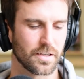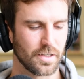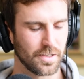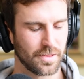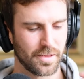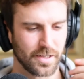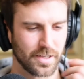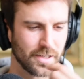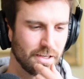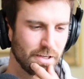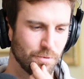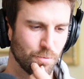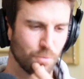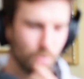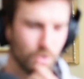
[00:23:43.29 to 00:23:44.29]
I think
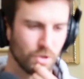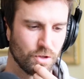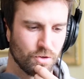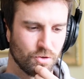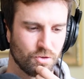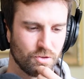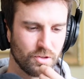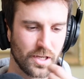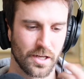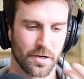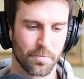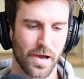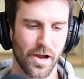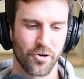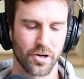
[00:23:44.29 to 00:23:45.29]
it was in
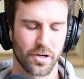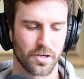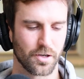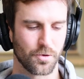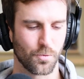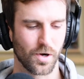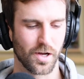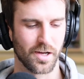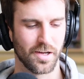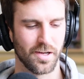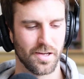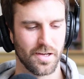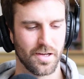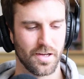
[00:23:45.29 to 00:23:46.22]
America where